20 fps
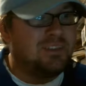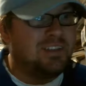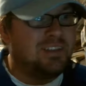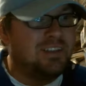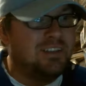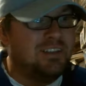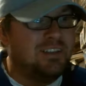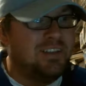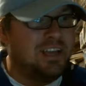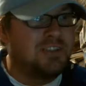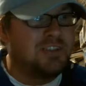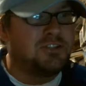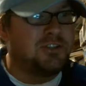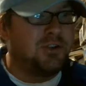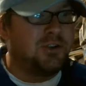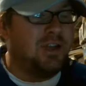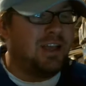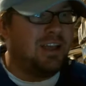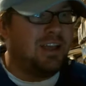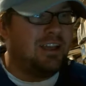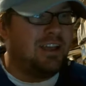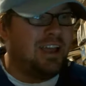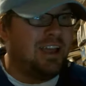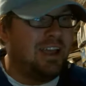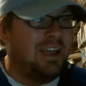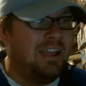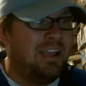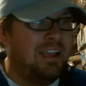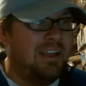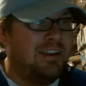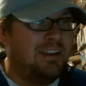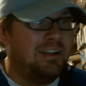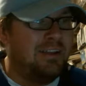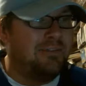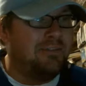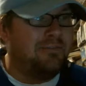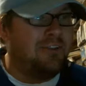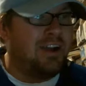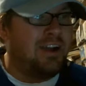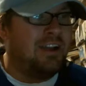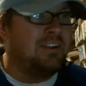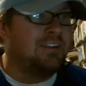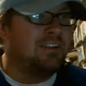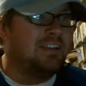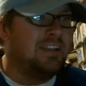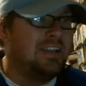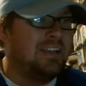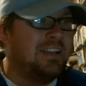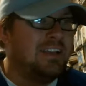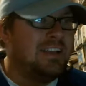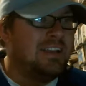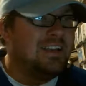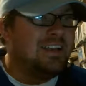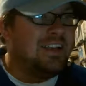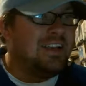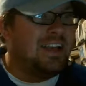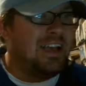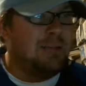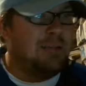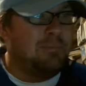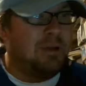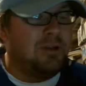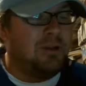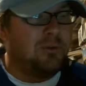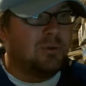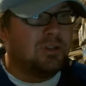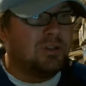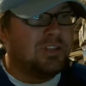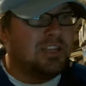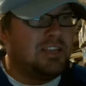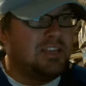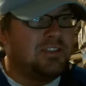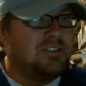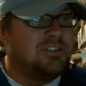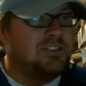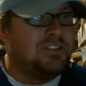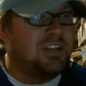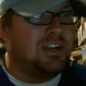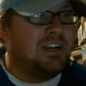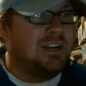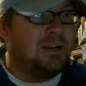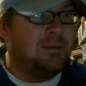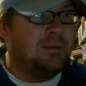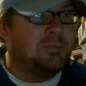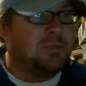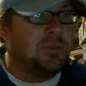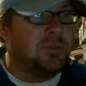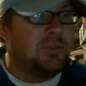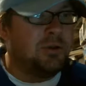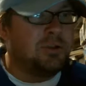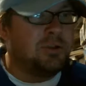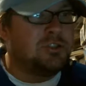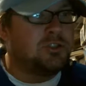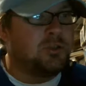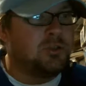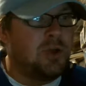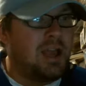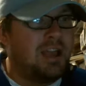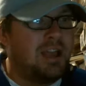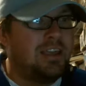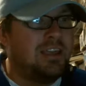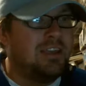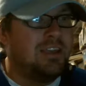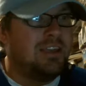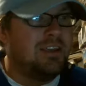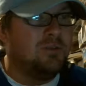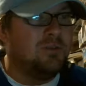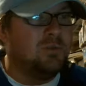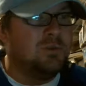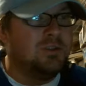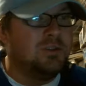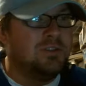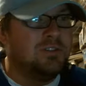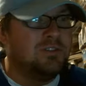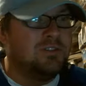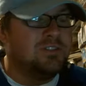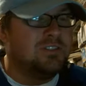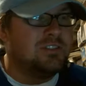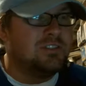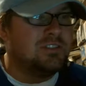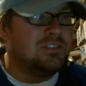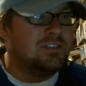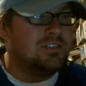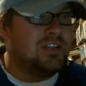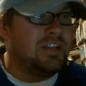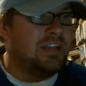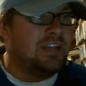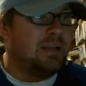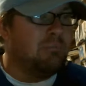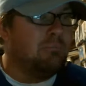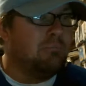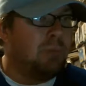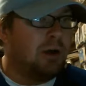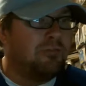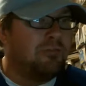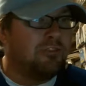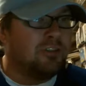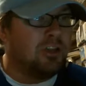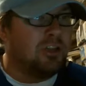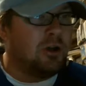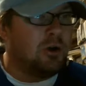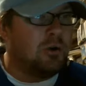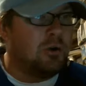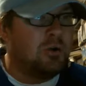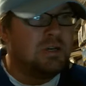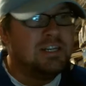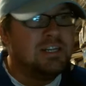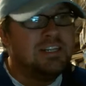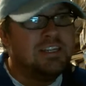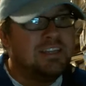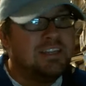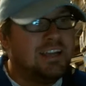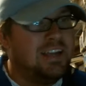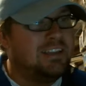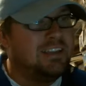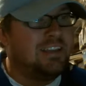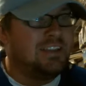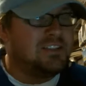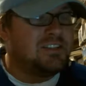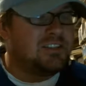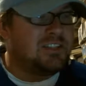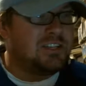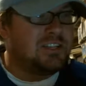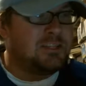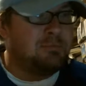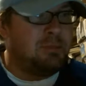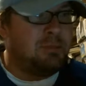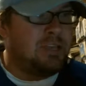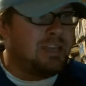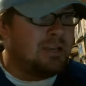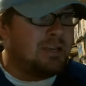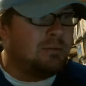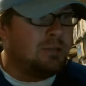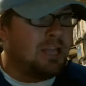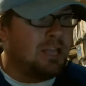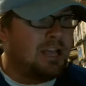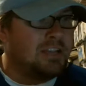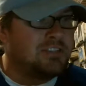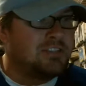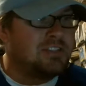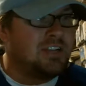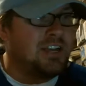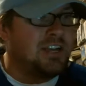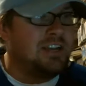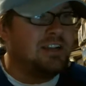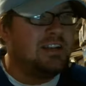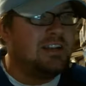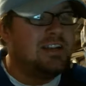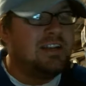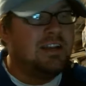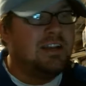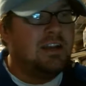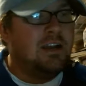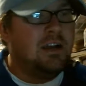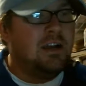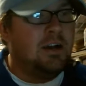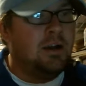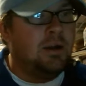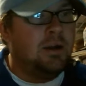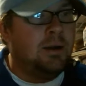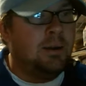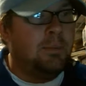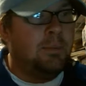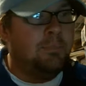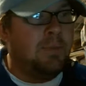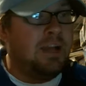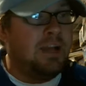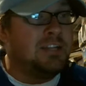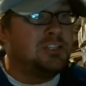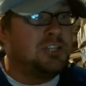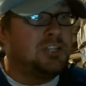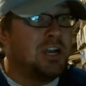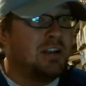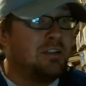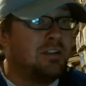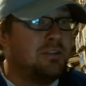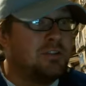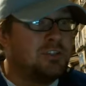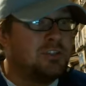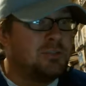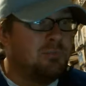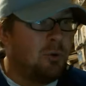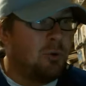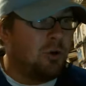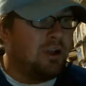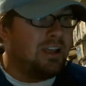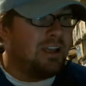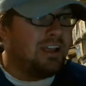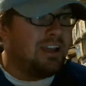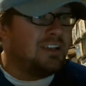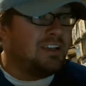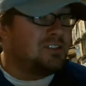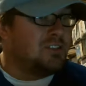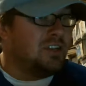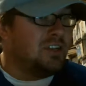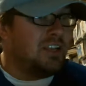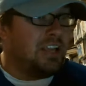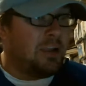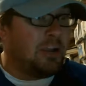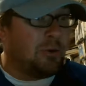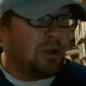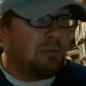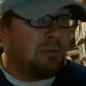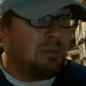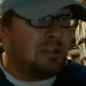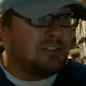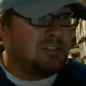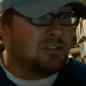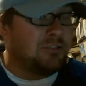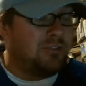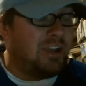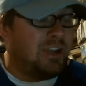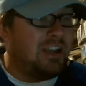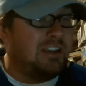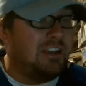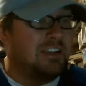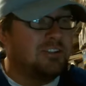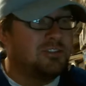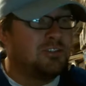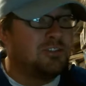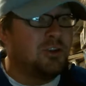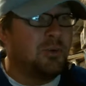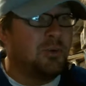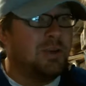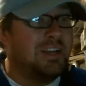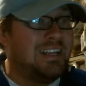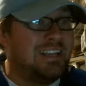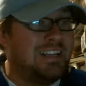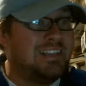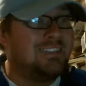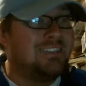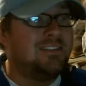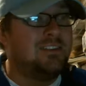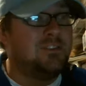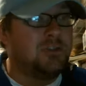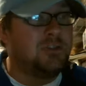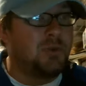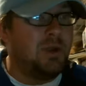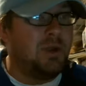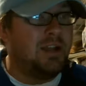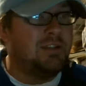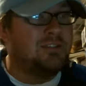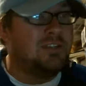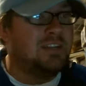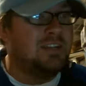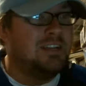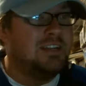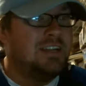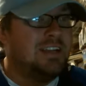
yesterday, and it finally had been released. So there is tracking. It was sitting in Buffalo at like 6 p.m. last night. I checked this morning, and it's in Erie, Pennsylvania. So it is in transit,